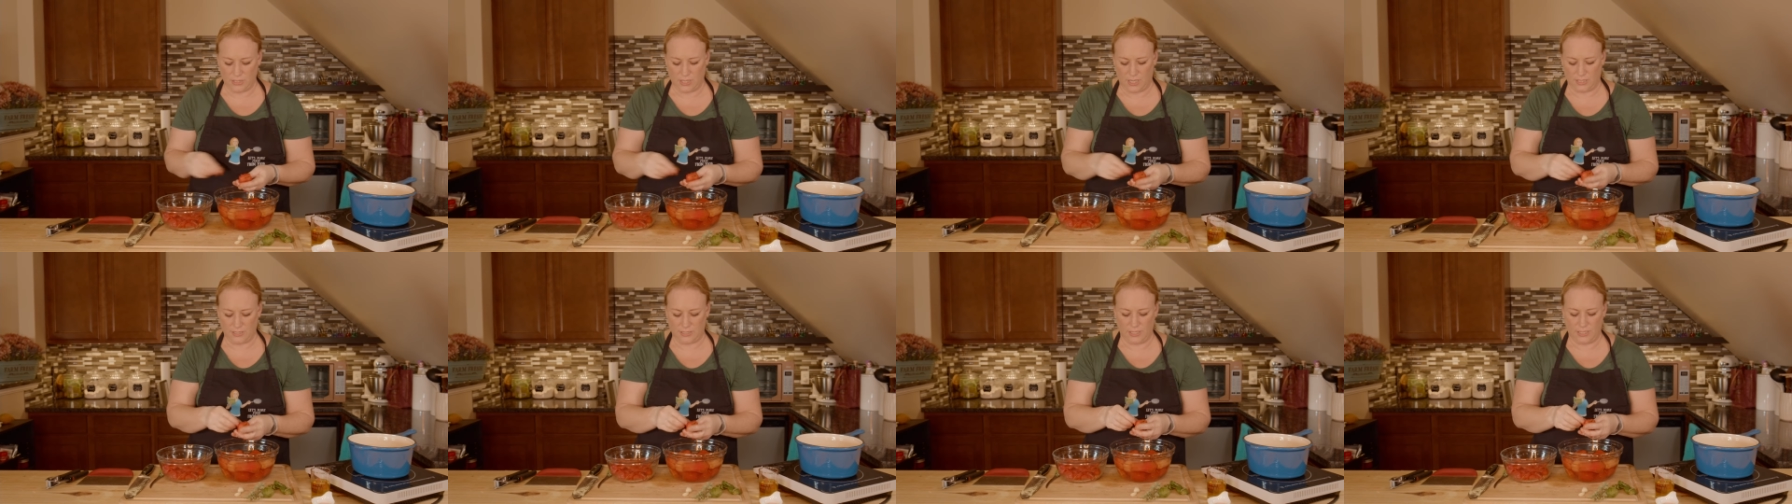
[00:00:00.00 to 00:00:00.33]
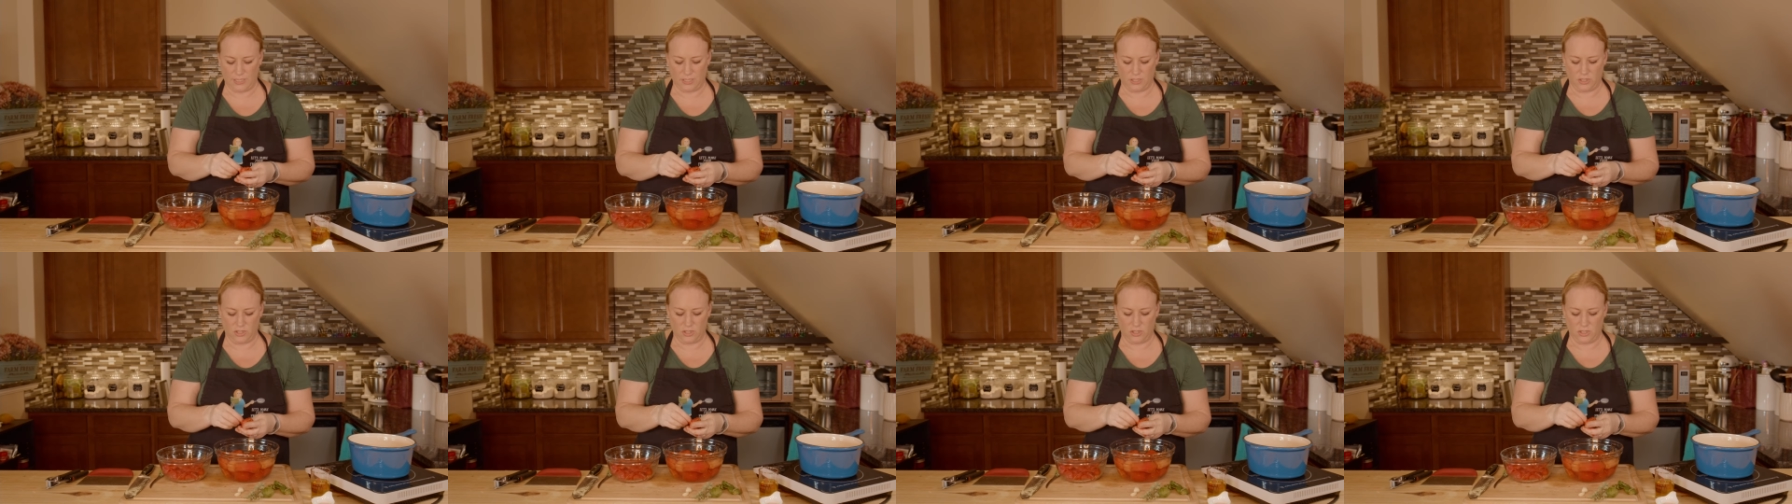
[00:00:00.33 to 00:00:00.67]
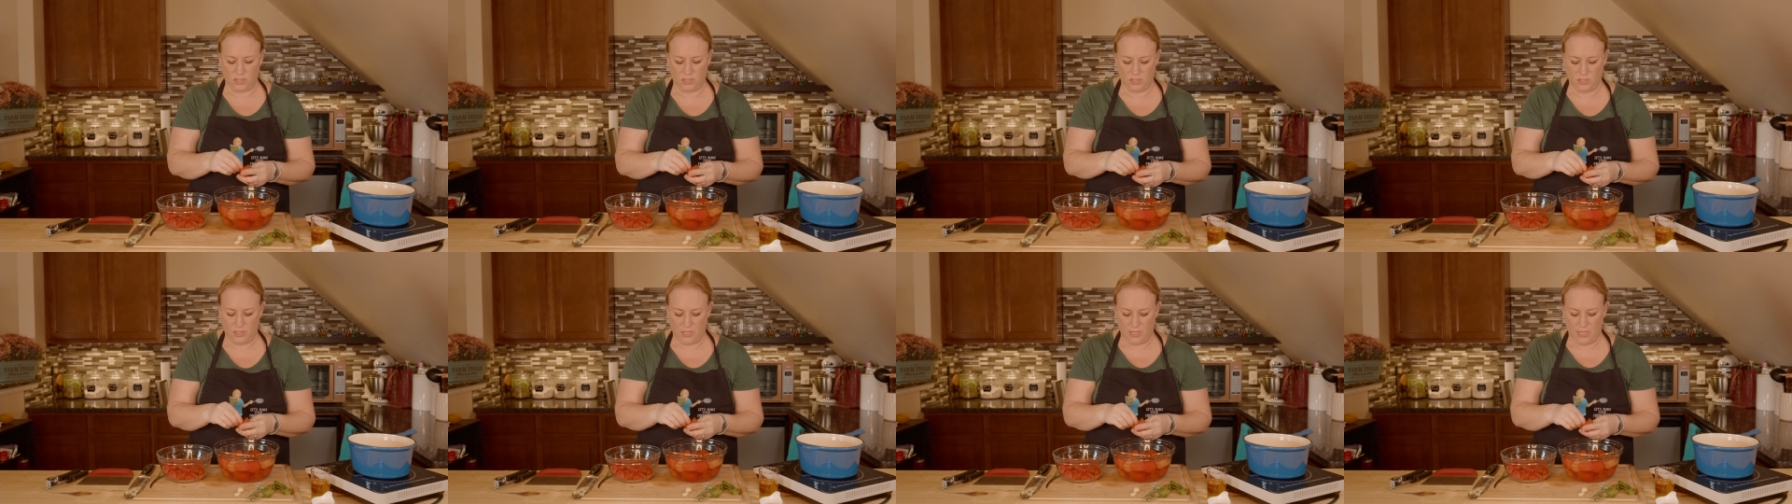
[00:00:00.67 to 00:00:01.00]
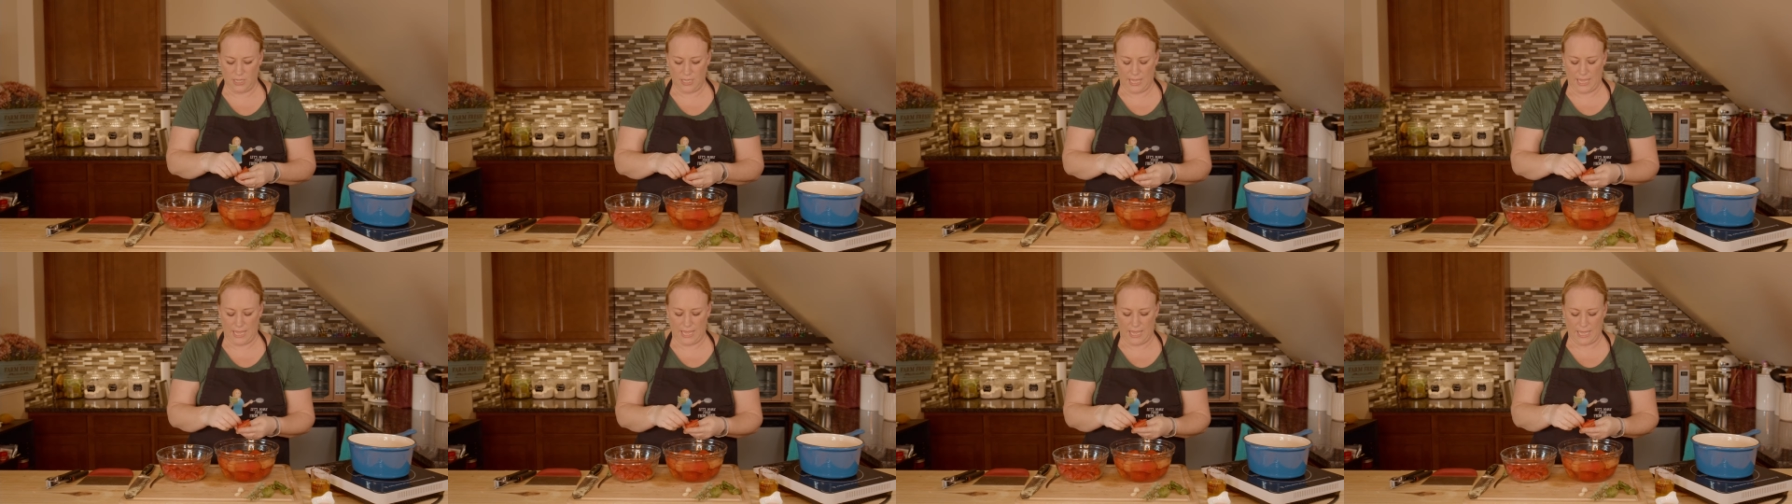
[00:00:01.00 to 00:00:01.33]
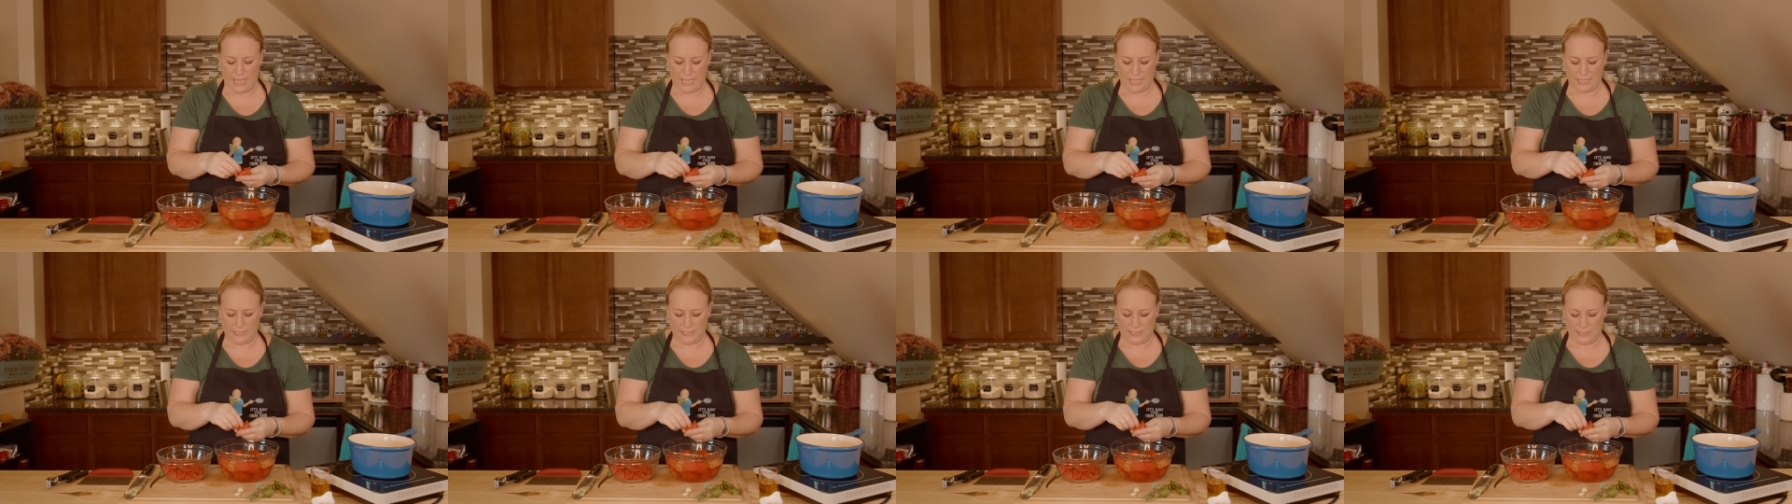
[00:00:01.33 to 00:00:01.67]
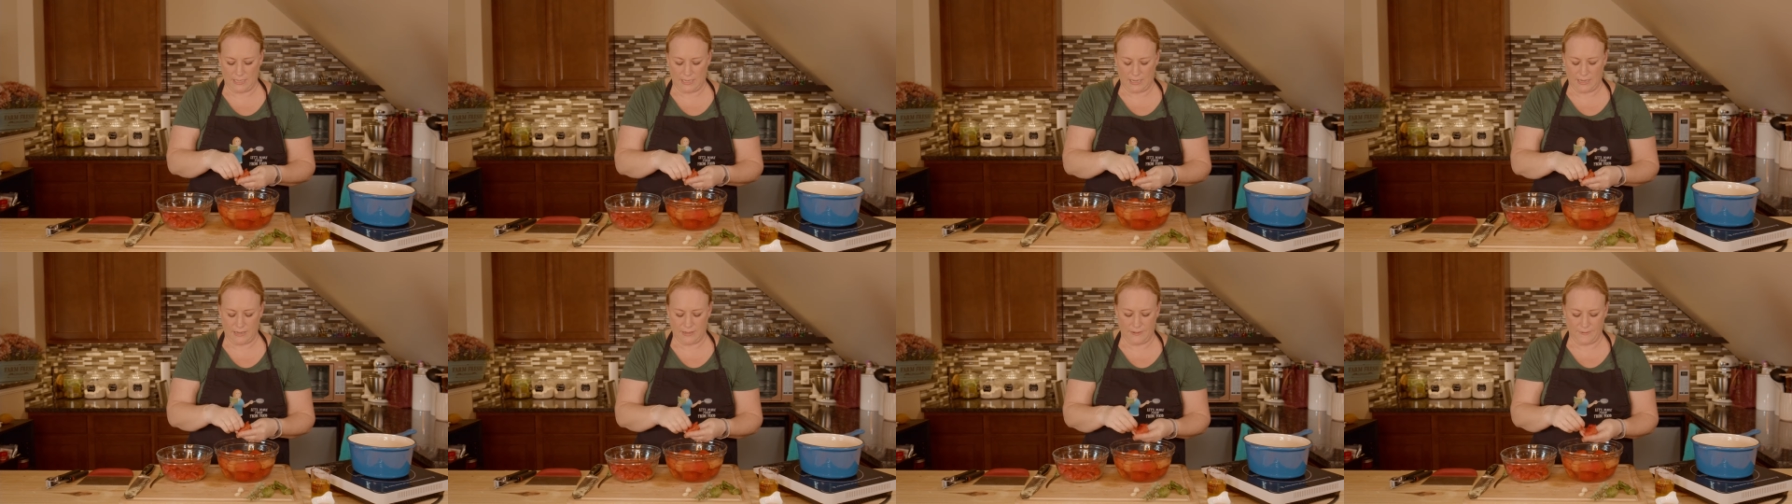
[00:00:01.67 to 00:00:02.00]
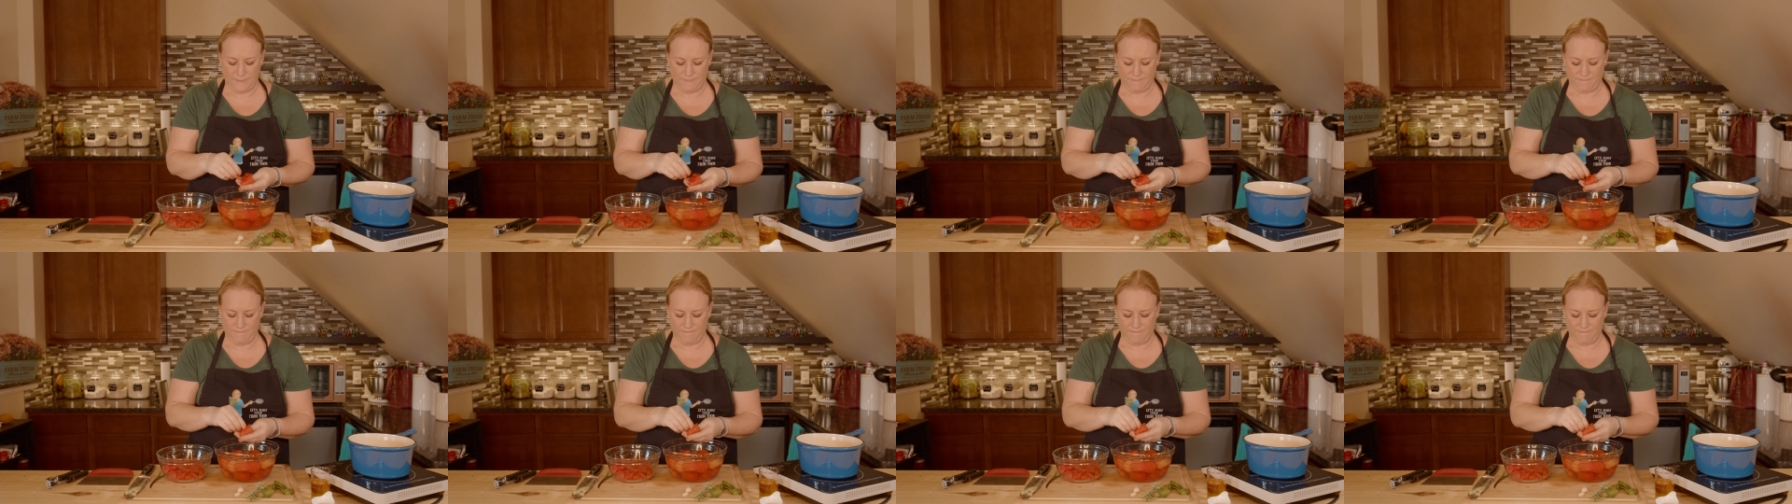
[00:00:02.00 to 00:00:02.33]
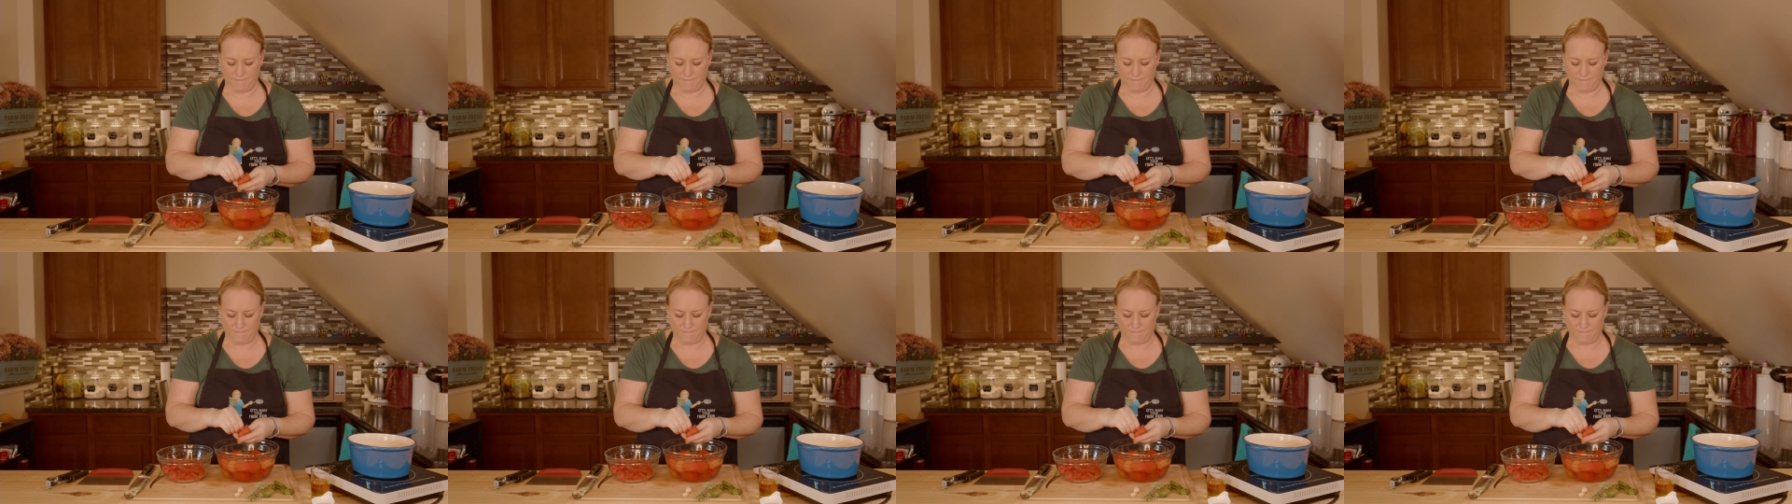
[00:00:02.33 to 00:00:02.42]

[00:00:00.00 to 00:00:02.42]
sausage. And um,